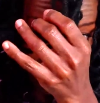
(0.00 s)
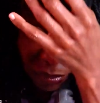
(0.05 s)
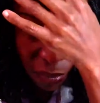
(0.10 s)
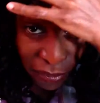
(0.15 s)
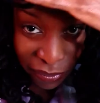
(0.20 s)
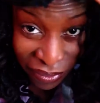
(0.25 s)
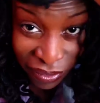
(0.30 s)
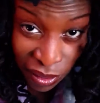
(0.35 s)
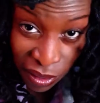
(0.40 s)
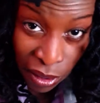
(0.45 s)

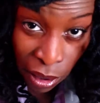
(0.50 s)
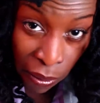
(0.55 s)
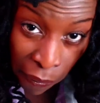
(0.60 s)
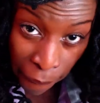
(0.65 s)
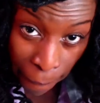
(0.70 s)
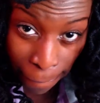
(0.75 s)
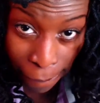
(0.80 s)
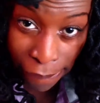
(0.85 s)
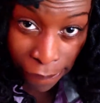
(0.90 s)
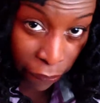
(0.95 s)
and
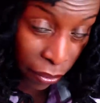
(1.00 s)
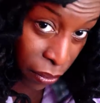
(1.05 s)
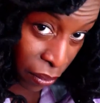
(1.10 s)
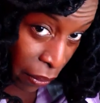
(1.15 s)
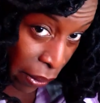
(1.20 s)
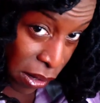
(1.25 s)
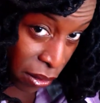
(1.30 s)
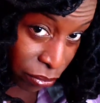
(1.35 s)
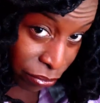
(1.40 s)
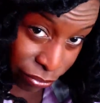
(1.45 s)
just
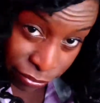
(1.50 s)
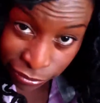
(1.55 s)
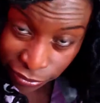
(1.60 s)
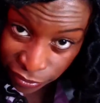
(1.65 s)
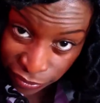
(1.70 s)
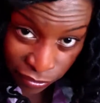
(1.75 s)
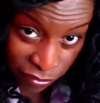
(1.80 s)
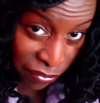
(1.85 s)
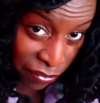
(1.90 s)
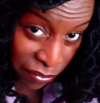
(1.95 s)
gather it,
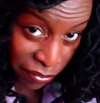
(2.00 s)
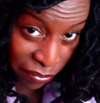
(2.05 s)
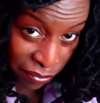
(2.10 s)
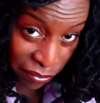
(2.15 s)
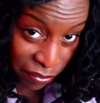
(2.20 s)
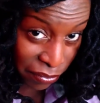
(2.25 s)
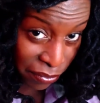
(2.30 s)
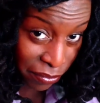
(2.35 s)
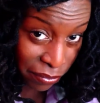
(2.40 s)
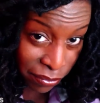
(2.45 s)

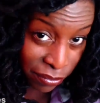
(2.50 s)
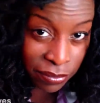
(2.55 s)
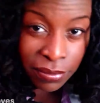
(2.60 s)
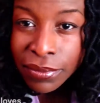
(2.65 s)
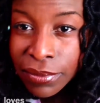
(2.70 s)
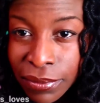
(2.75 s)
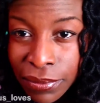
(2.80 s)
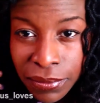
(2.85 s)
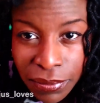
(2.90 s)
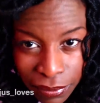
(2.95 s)

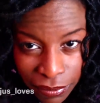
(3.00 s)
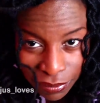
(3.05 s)
fold